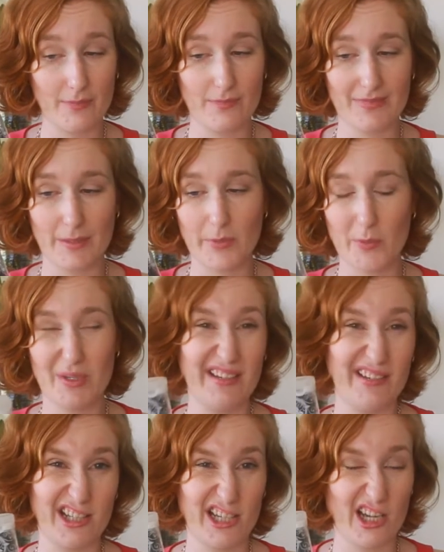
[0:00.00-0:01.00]
the
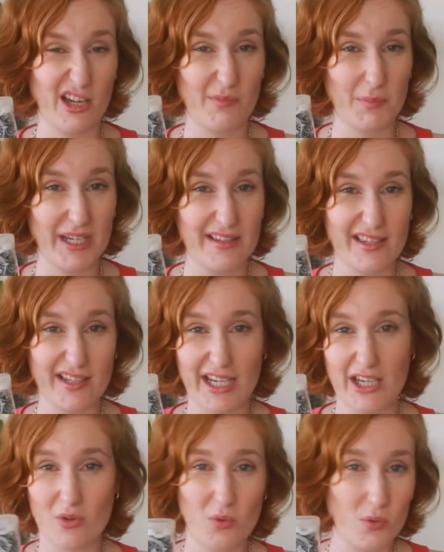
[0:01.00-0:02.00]
bobby pins in
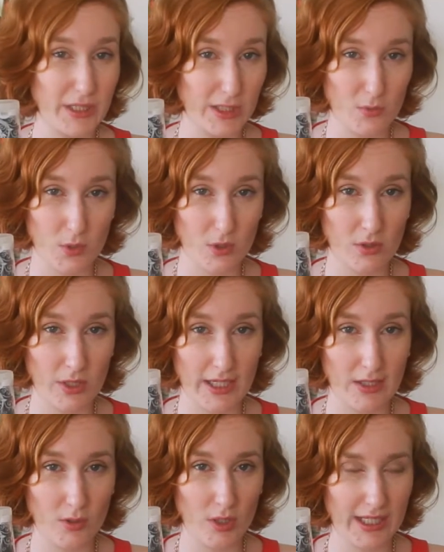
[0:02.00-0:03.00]
here all year
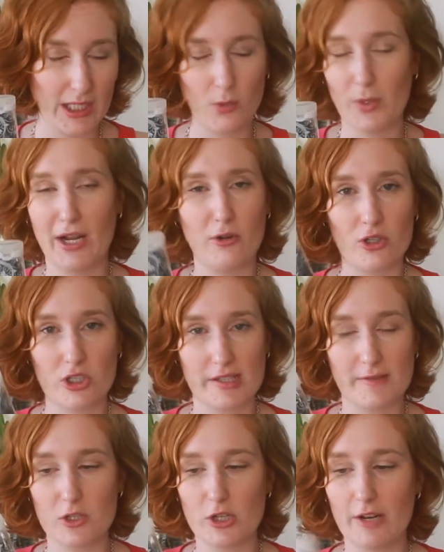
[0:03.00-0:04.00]
round, not
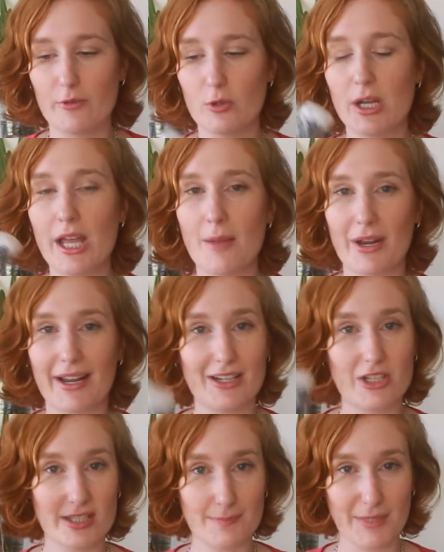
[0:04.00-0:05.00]
just for travel, but I
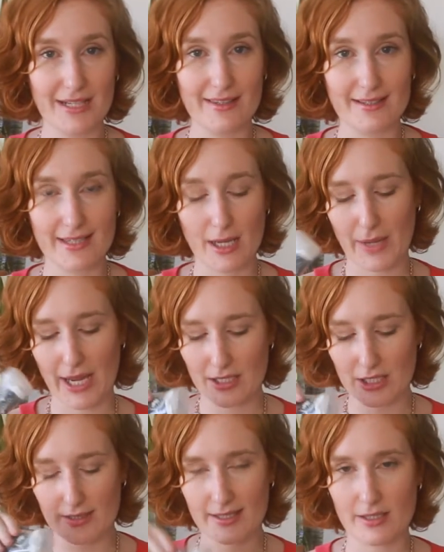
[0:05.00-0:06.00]
can just pick this up and
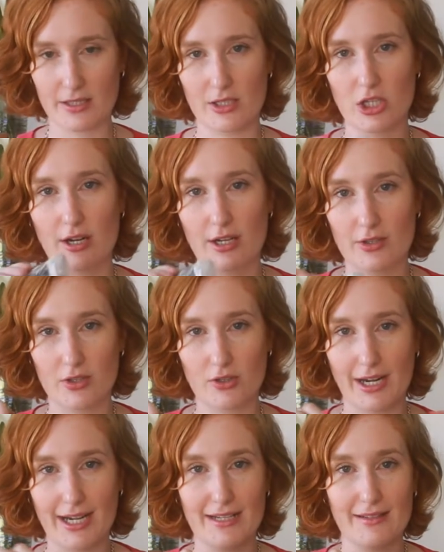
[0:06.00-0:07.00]
just chuck it
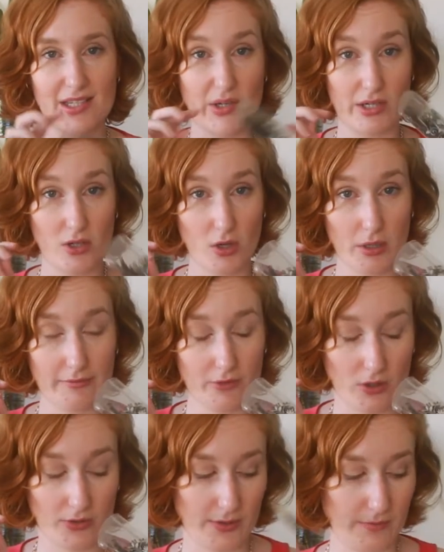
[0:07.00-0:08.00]
straight in, so I know I've
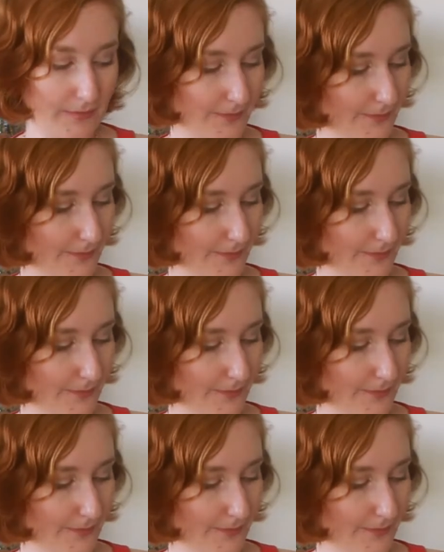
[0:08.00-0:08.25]
got them.